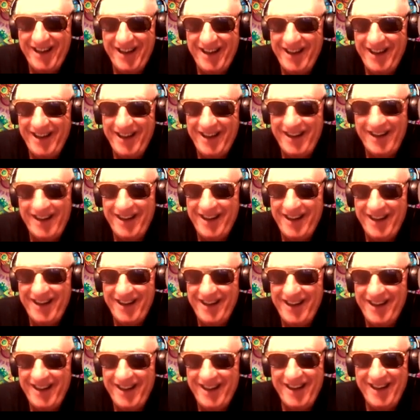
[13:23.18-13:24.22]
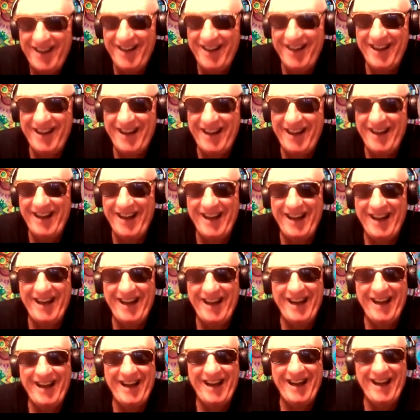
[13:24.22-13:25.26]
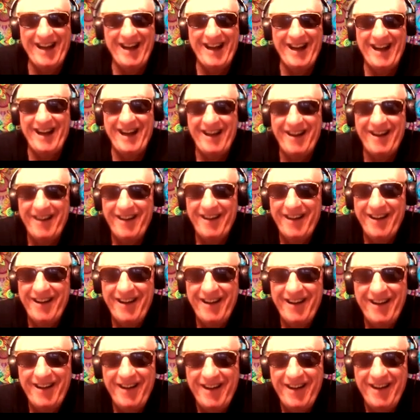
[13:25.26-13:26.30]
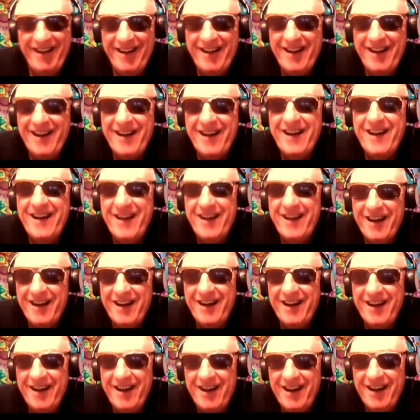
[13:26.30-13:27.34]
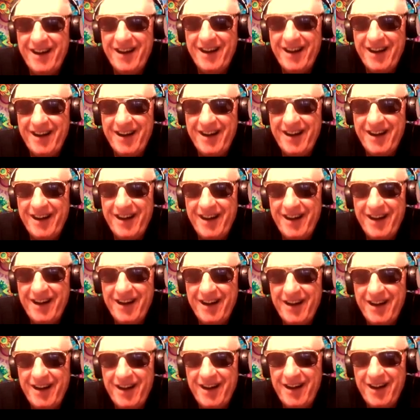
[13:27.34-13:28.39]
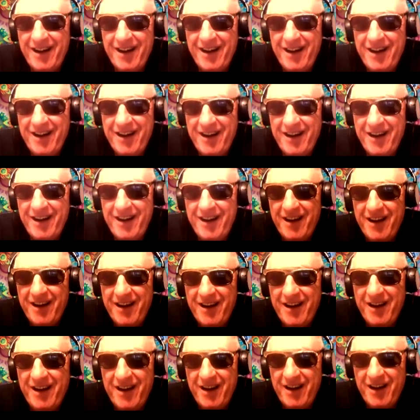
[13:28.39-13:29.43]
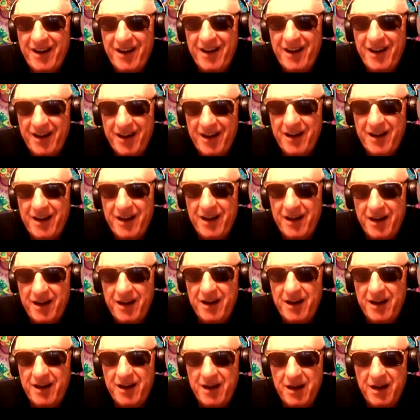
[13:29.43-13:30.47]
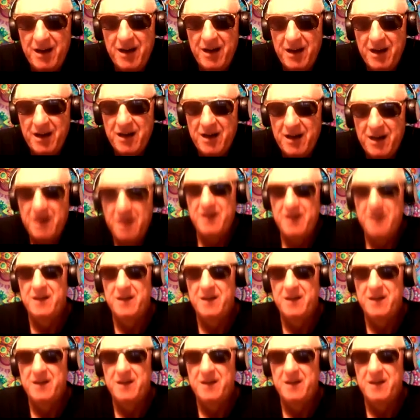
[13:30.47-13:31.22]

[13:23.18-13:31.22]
(not speaking)